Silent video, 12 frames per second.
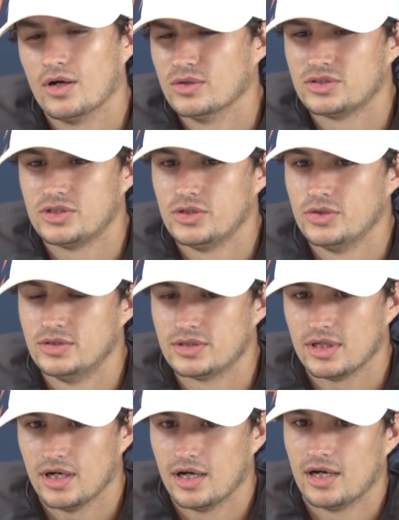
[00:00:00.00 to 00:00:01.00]
Oh, it was huge.
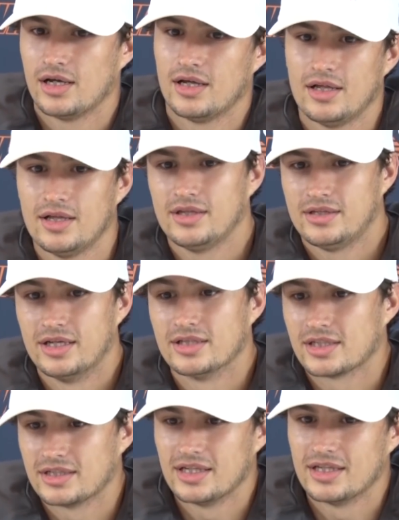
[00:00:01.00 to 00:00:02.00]

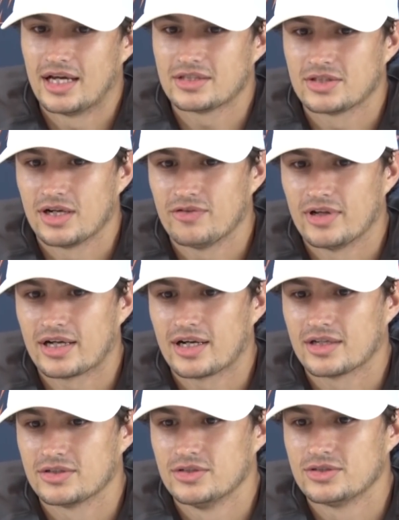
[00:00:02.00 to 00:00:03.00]
Yes, I did last year. I felt like I
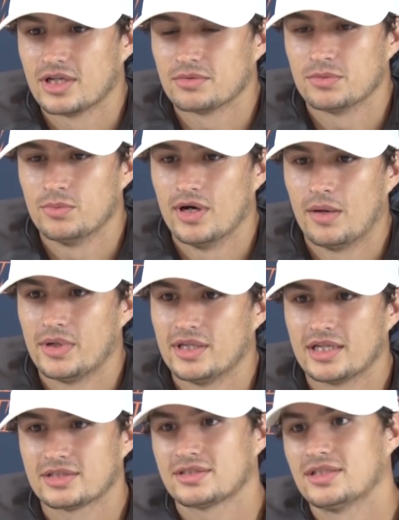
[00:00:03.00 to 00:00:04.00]
could do something, but I mean
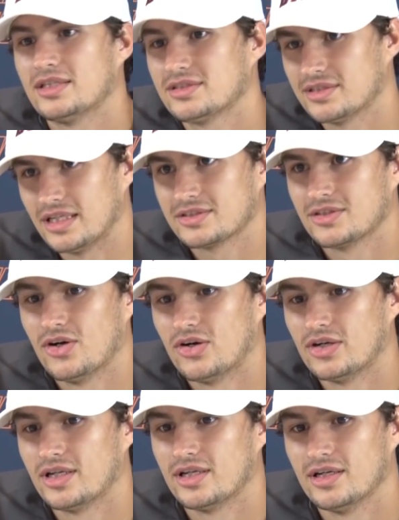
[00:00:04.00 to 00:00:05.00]
that's
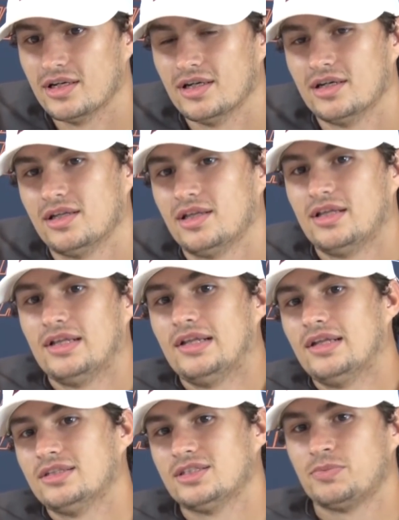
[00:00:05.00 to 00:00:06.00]
gone. And
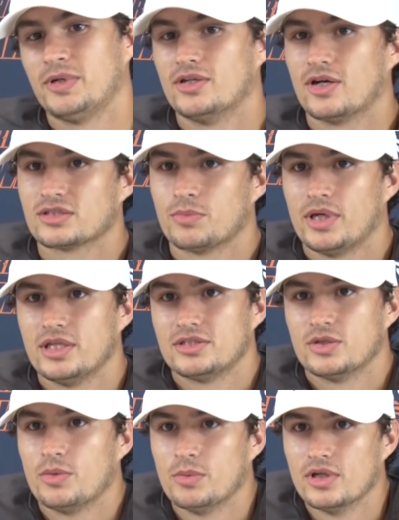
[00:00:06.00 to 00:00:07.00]
just beating Austin Peay this
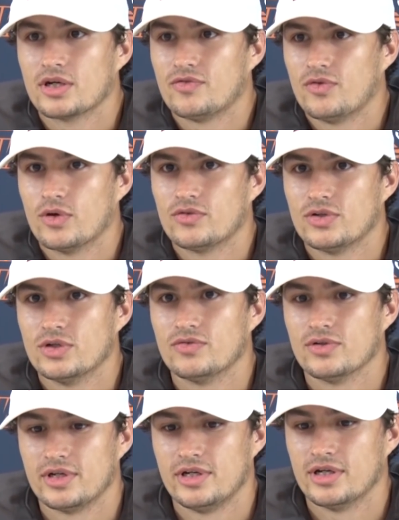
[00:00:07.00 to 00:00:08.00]
year, we've been looking forward to it
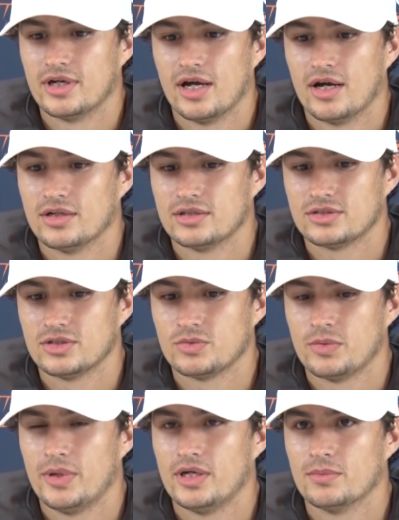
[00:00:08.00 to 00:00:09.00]
for a year now. Since
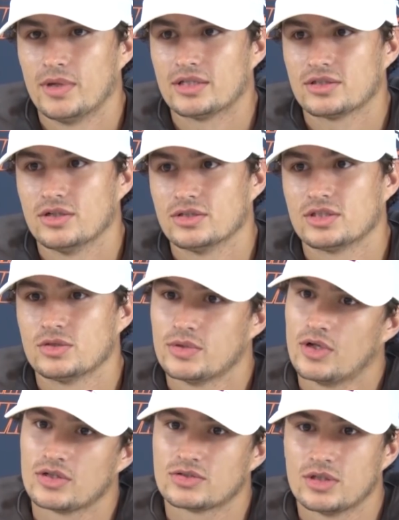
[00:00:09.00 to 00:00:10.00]
we beat him last, or since we
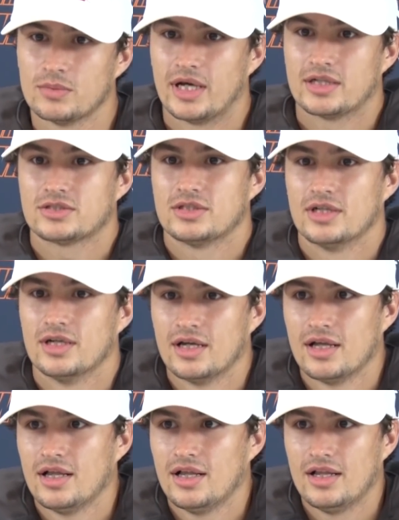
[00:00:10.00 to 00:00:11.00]
lost to him last year,
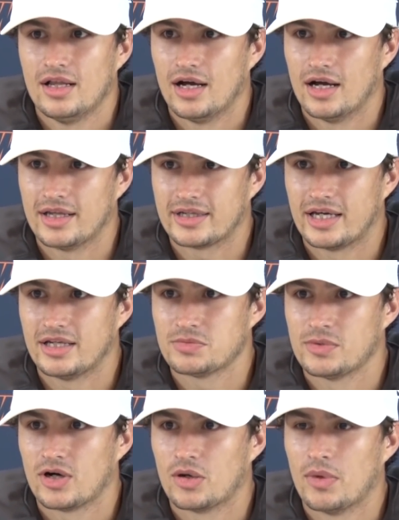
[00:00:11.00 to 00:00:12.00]
that game's
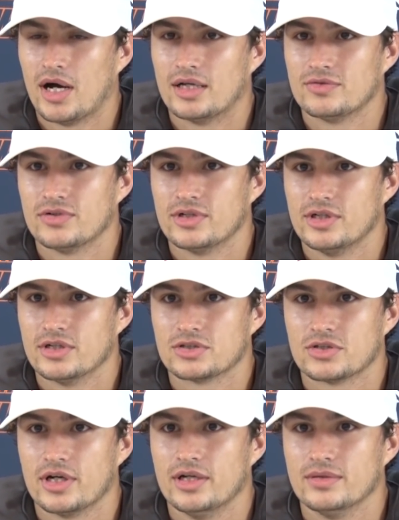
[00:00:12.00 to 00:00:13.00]
been on our mind for a year
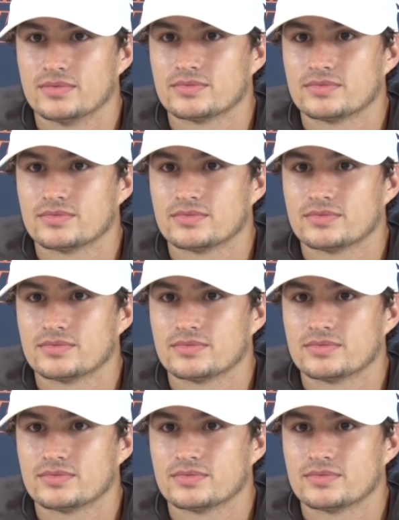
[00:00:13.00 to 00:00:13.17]
straight.